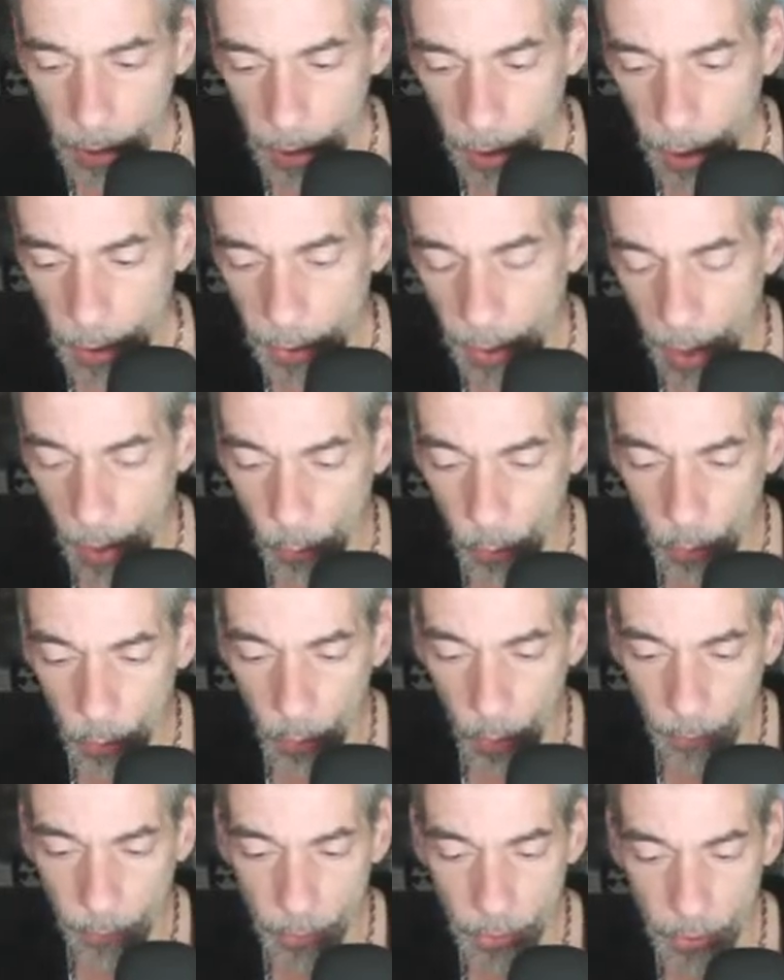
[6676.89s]
And now
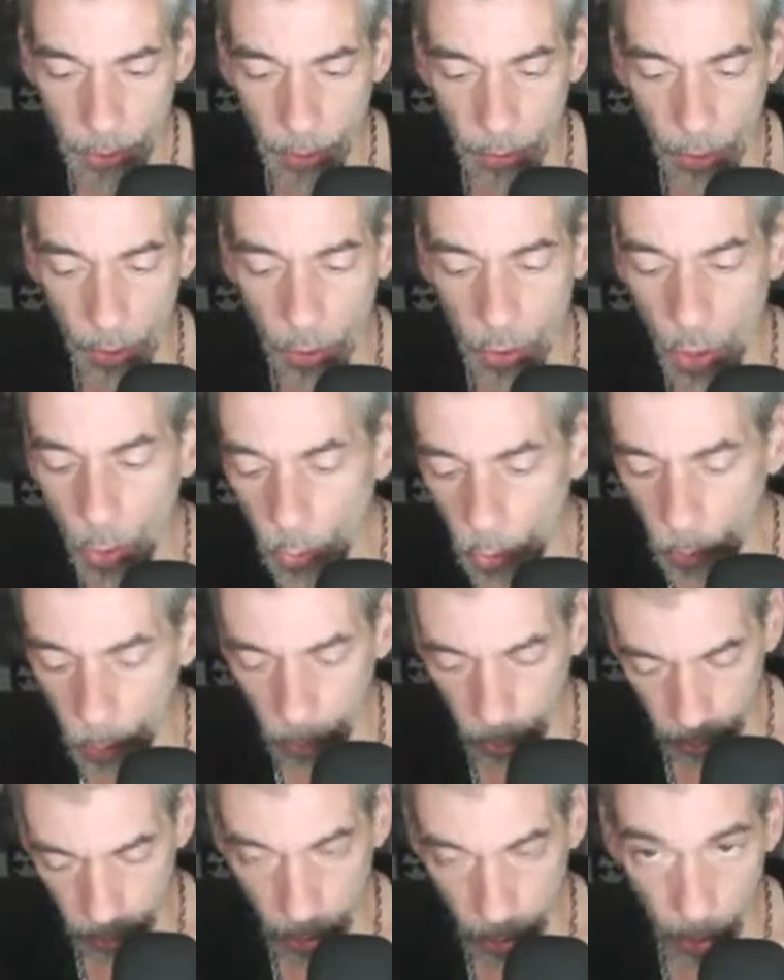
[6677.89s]
we're referencing the lower
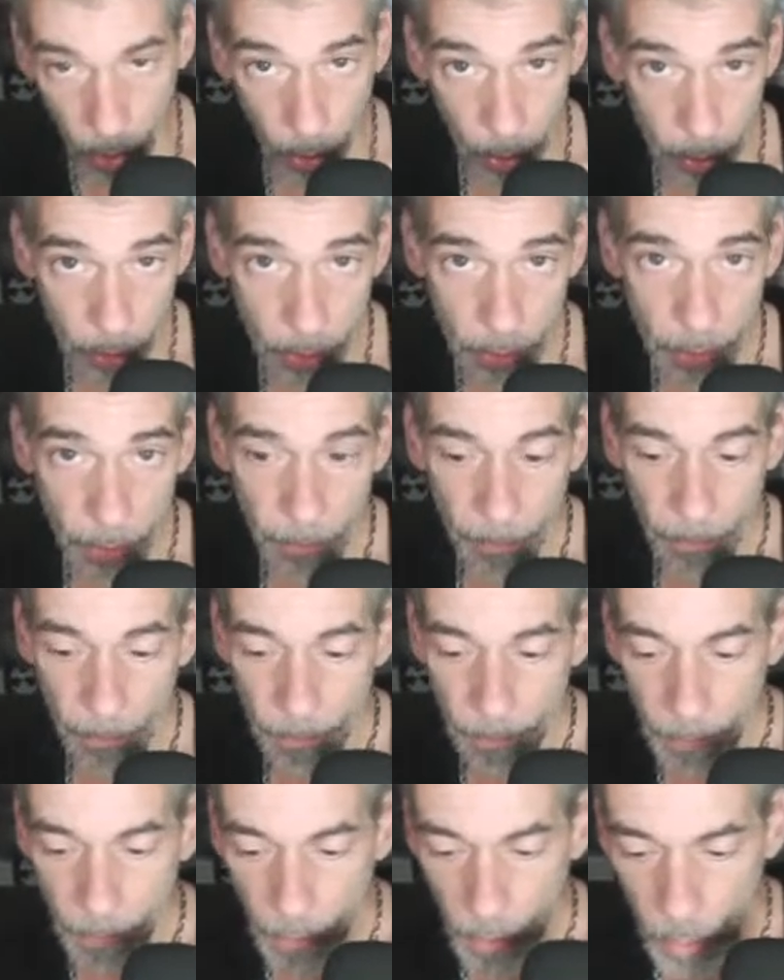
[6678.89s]
world cards
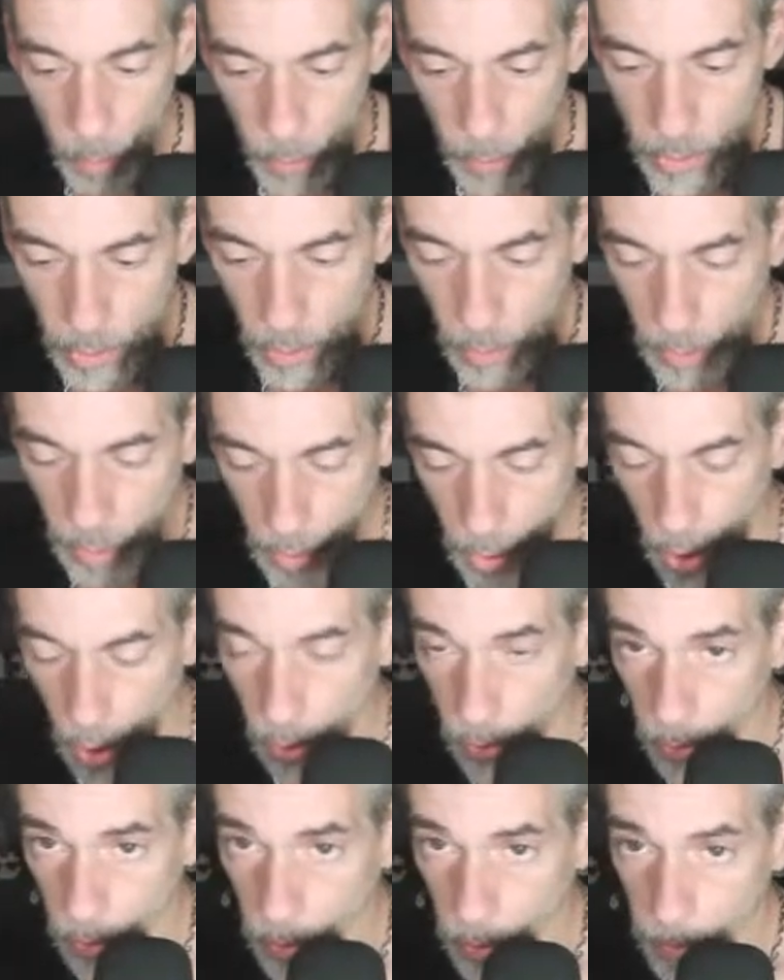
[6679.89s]
which are in
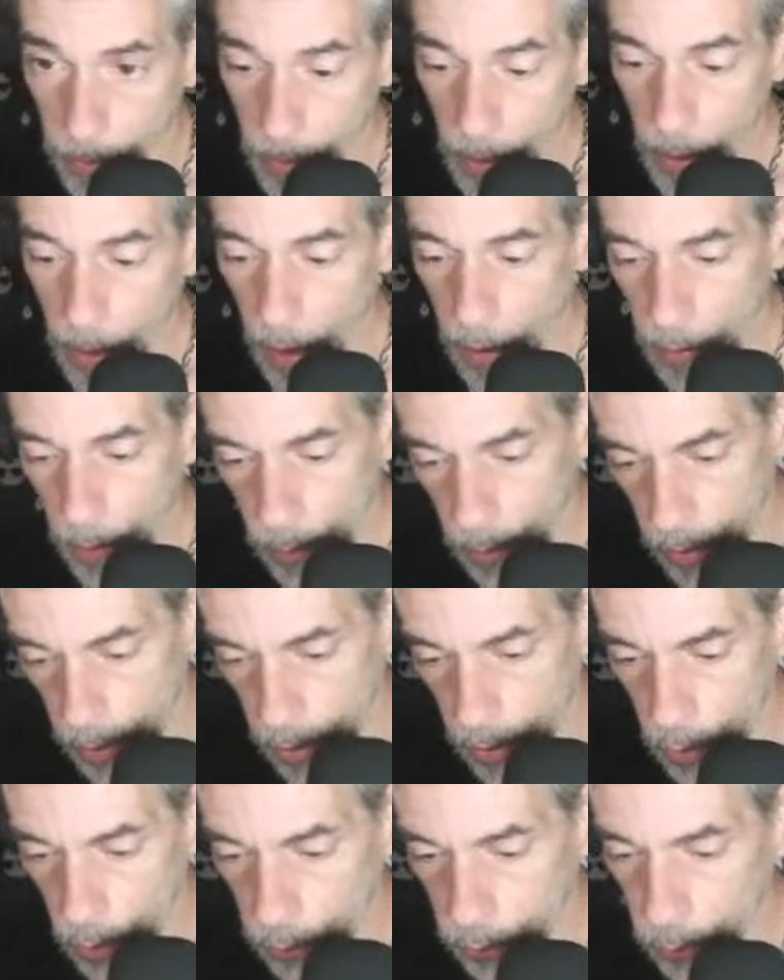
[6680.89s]
color, and then we're going to
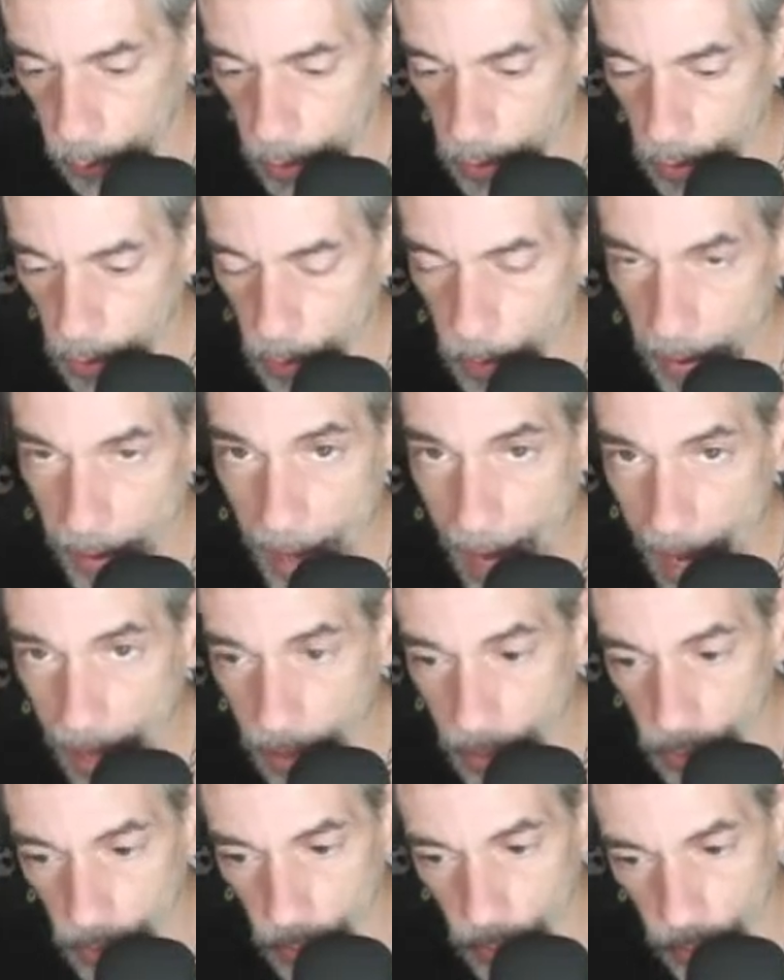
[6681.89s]
go through a little
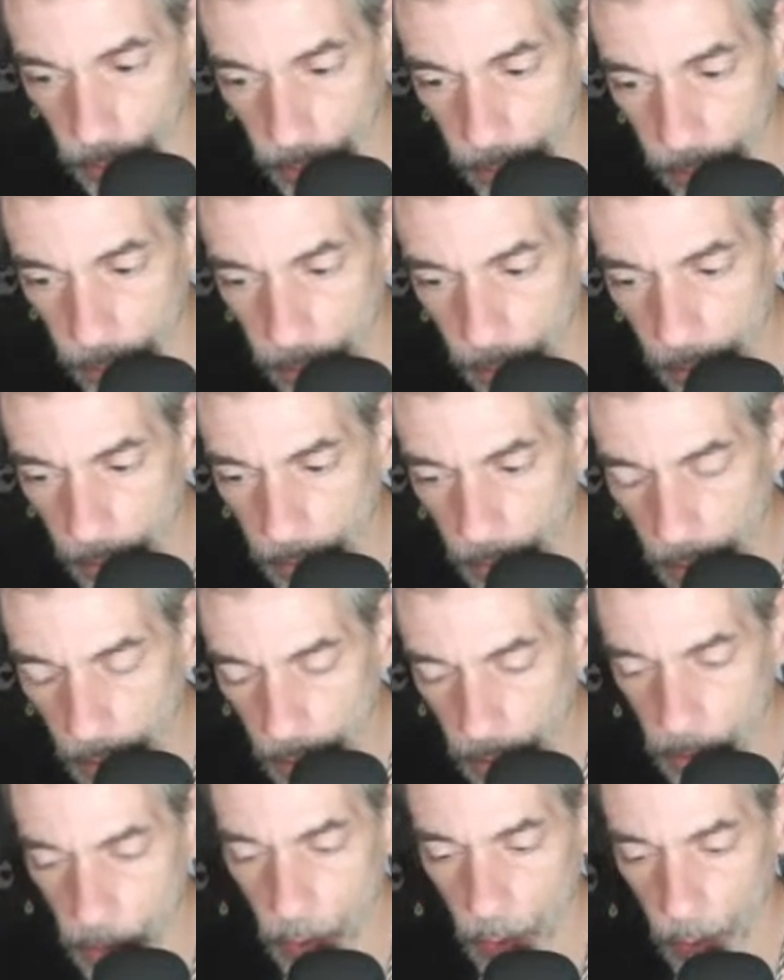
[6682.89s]
mechanical thing that I
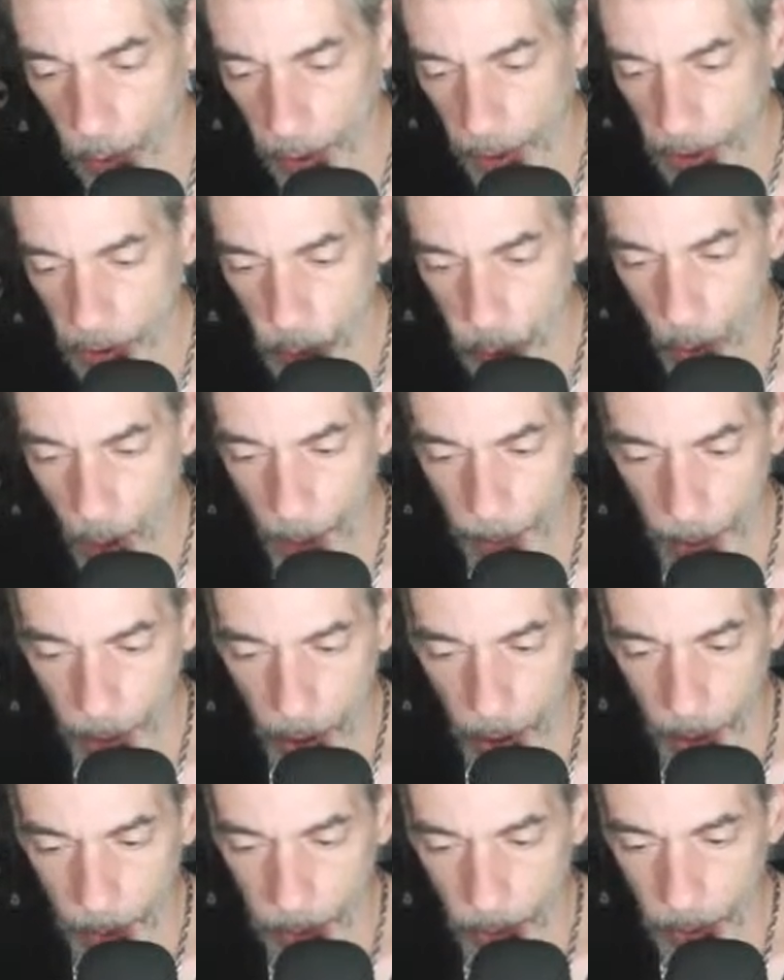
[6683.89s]
do where I swap a
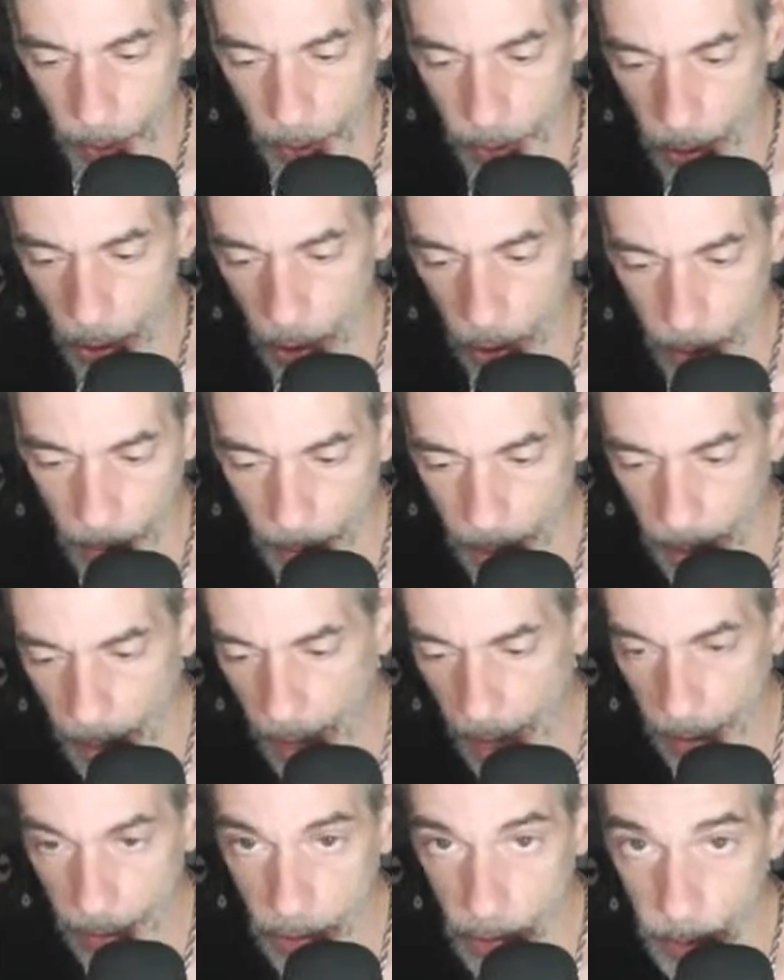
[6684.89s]
couple to talk about
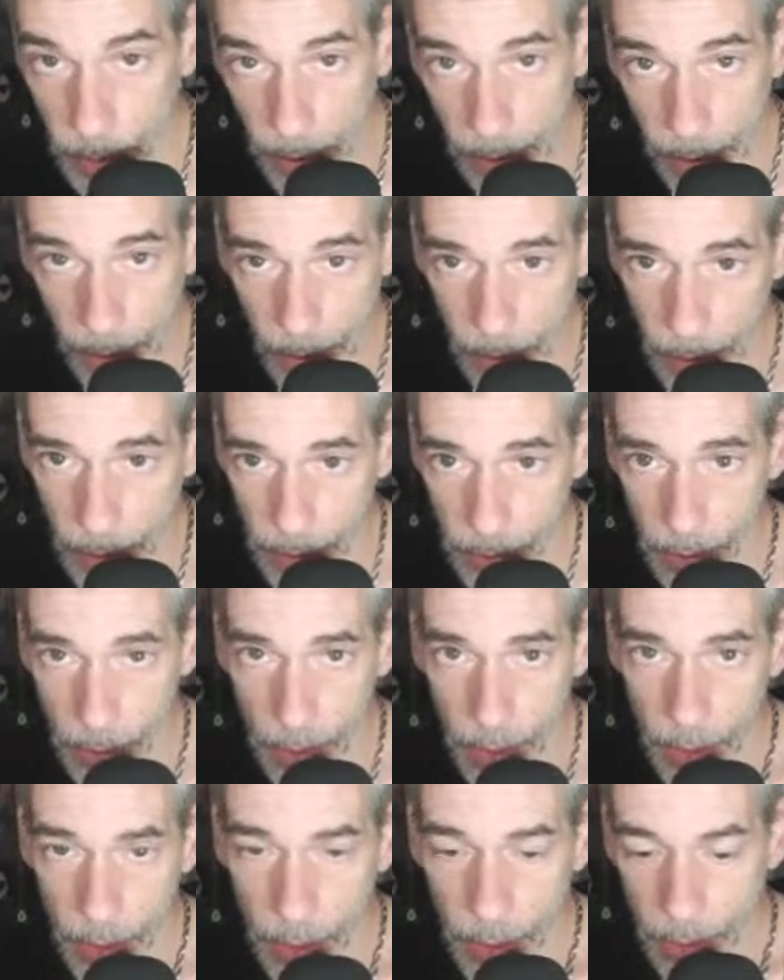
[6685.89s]
how to speak and
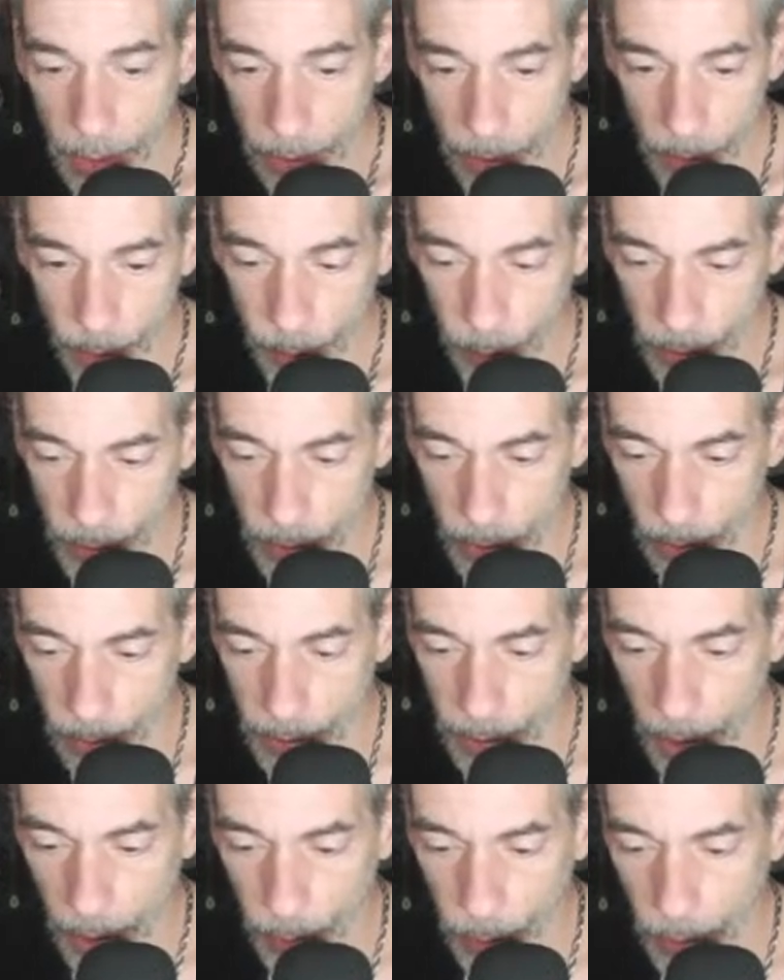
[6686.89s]
listen to
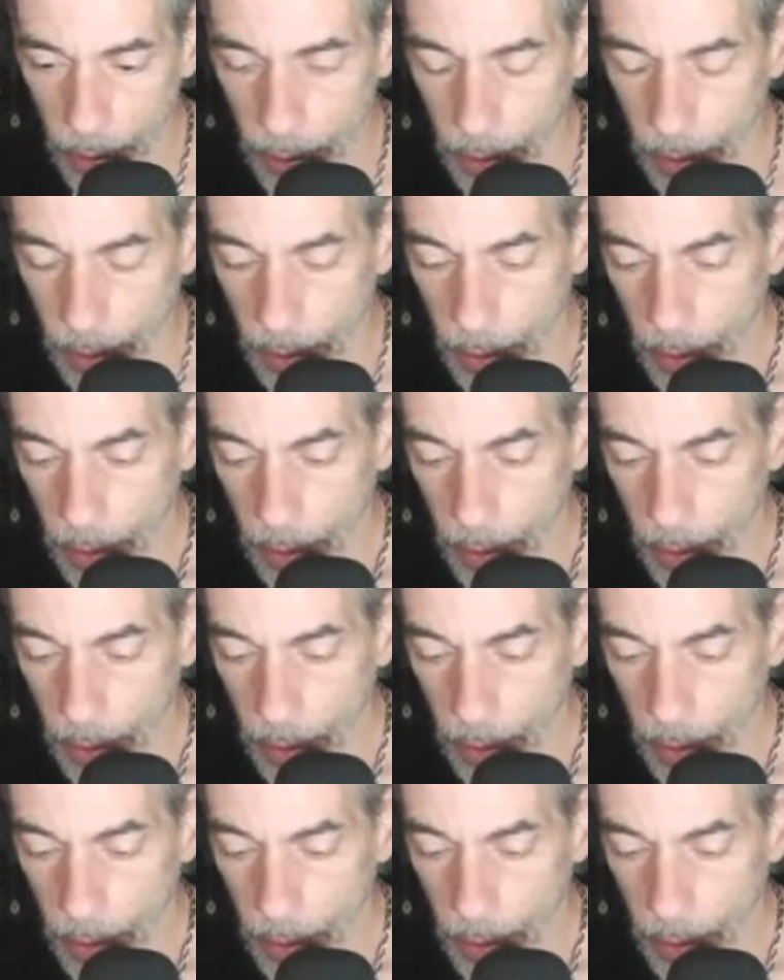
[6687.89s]
facilitate the